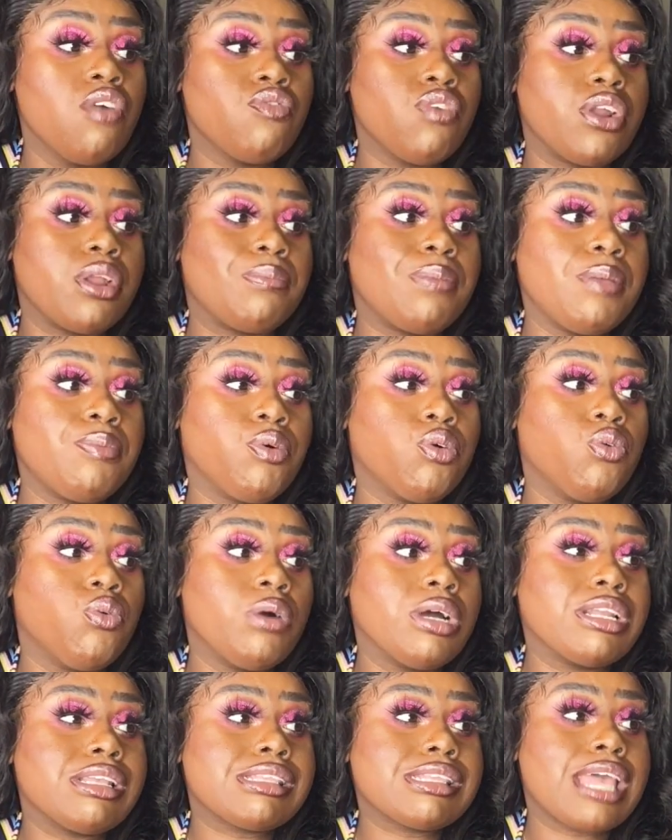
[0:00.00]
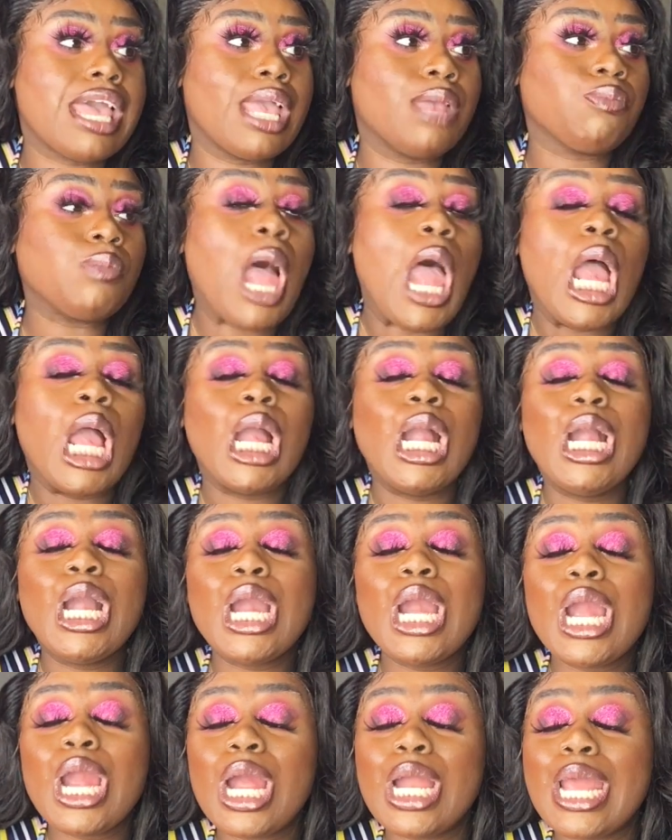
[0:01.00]
For the people who want to say,
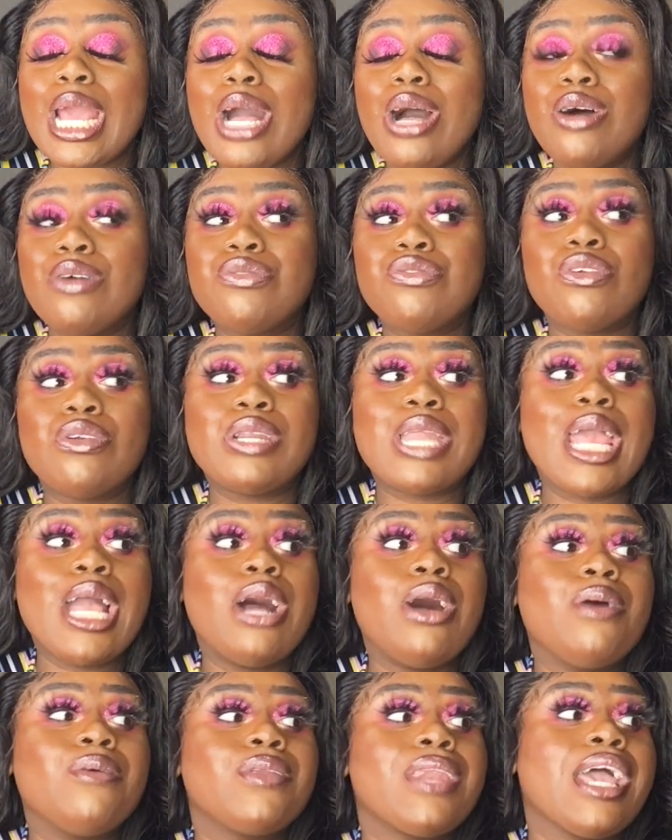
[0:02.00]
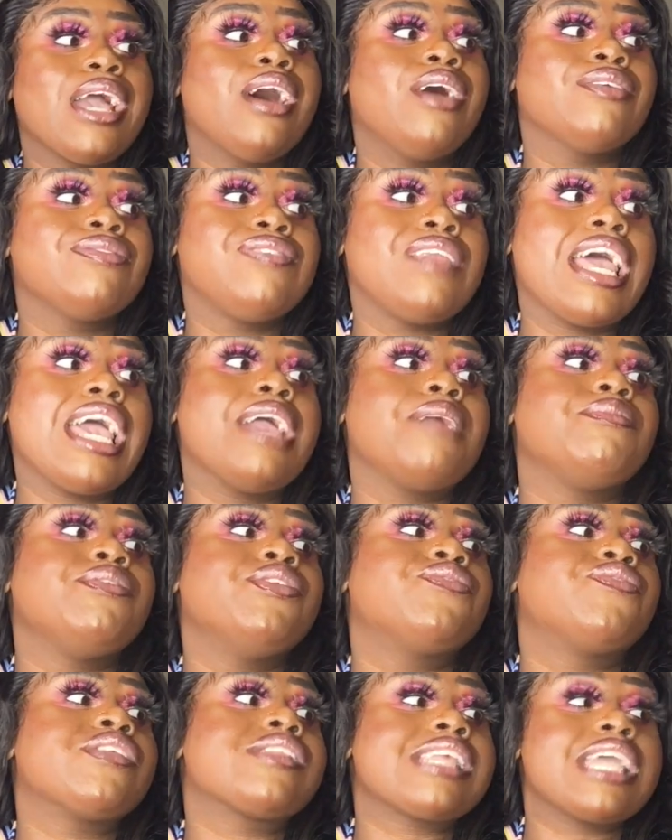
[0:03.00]
girl, they gonna flame
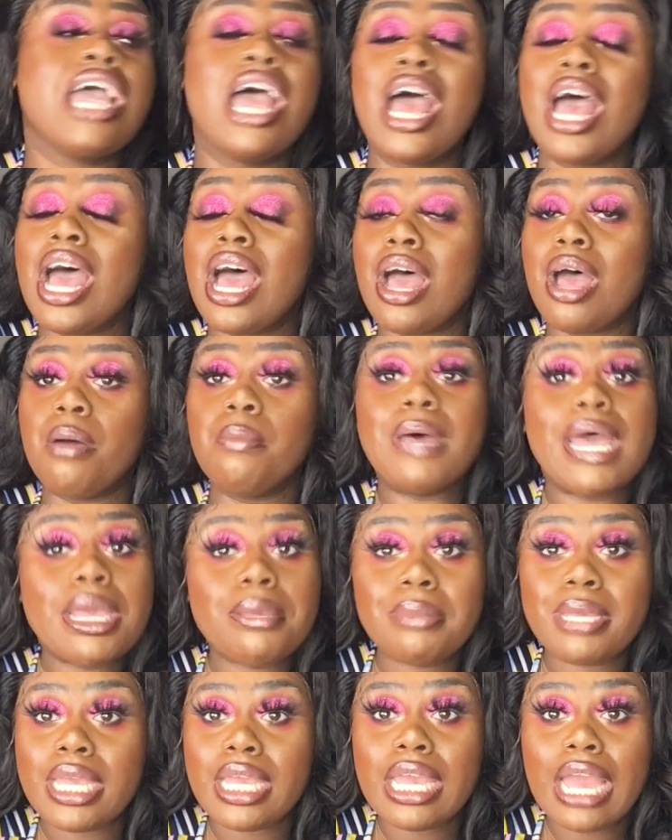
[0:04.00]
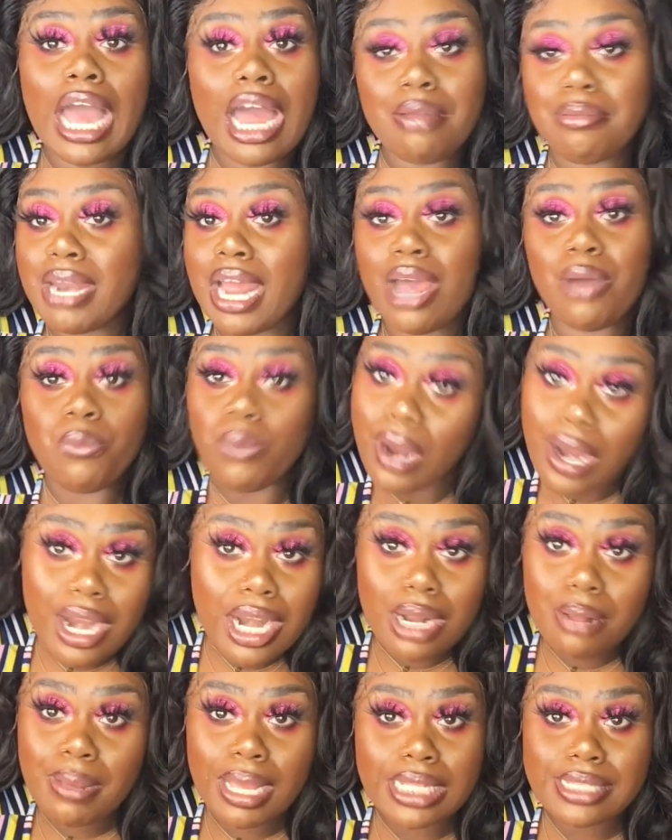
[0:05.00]
you for, see, baby, I'm not
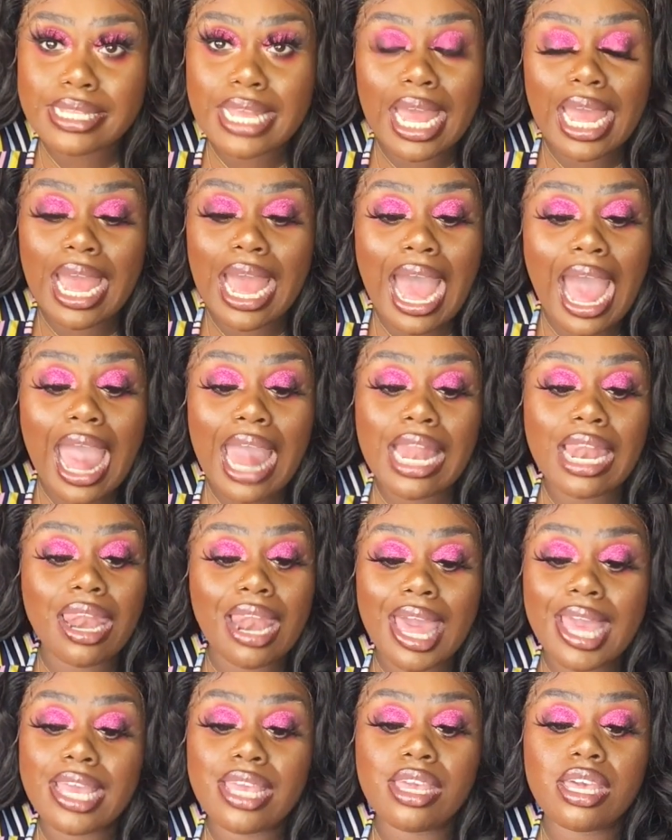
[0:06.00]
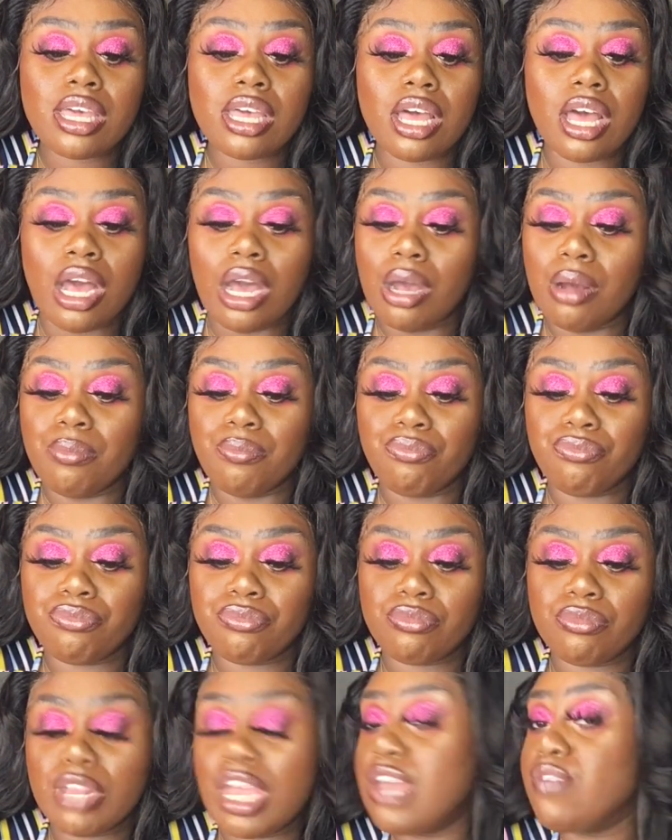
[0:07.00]
worried about that. I like,
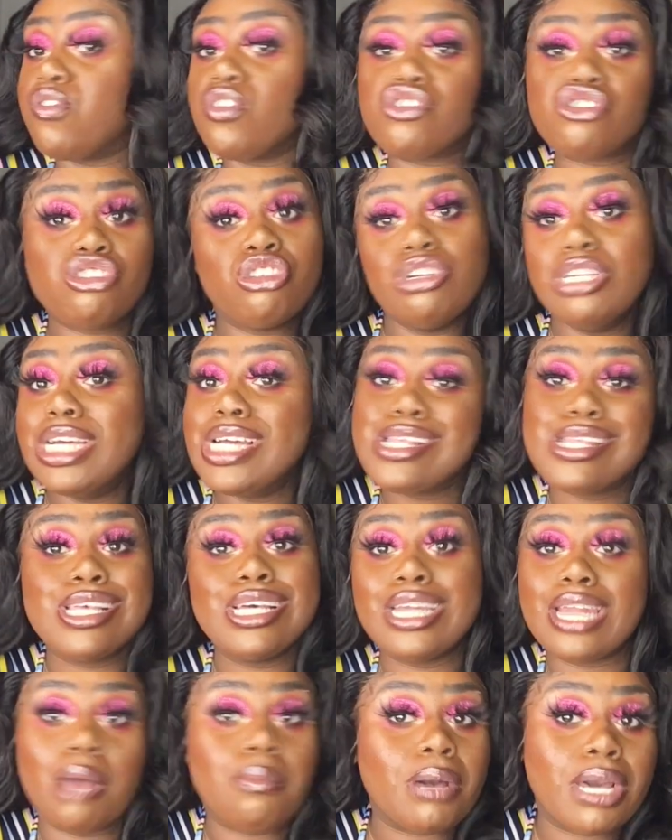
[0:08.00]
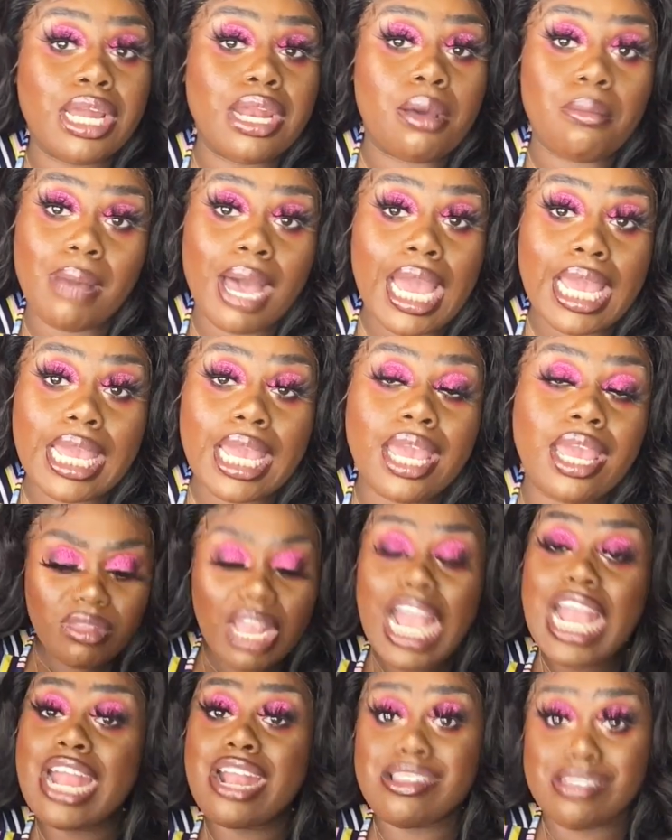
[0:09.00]
if a shoe looks good, I'm gonna buy
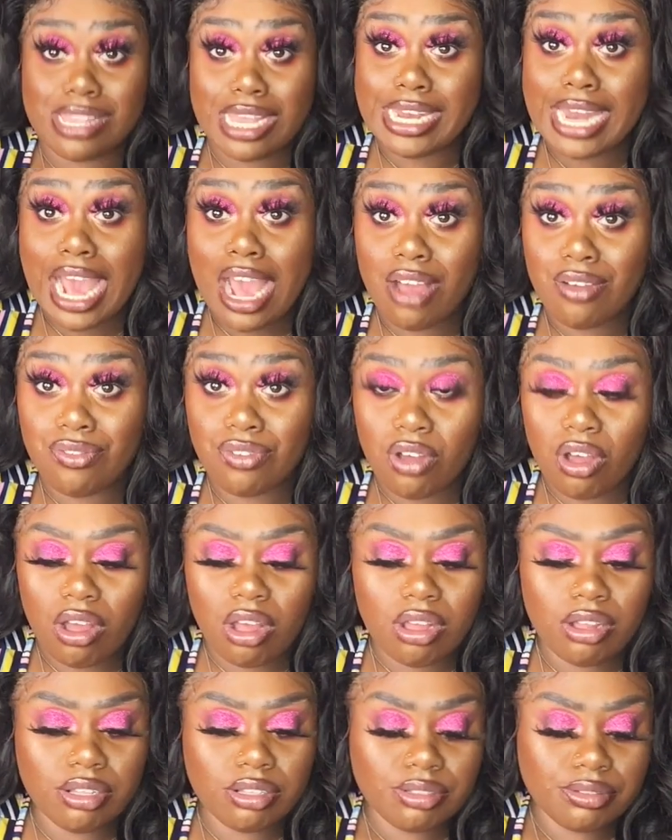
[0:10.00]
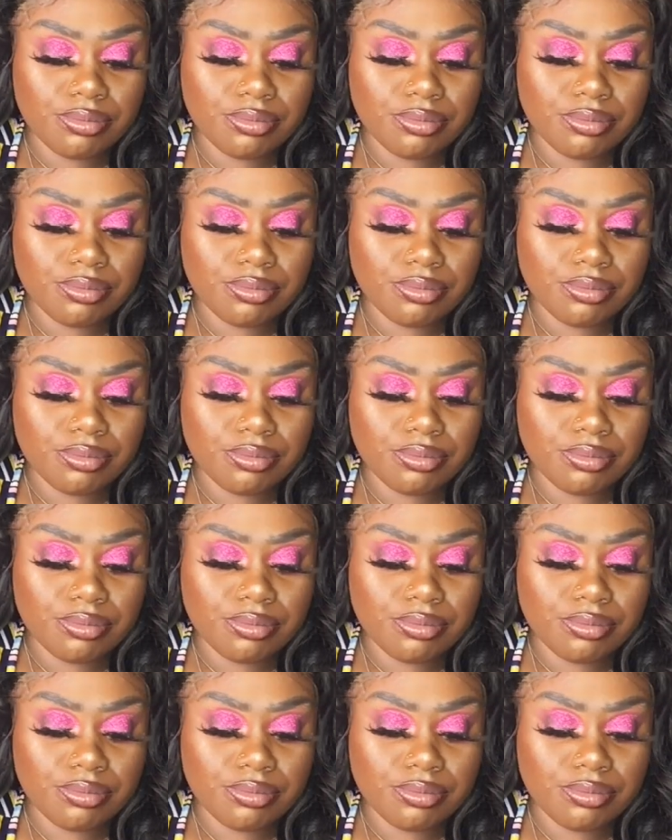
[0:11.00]
it. Here's the downfall.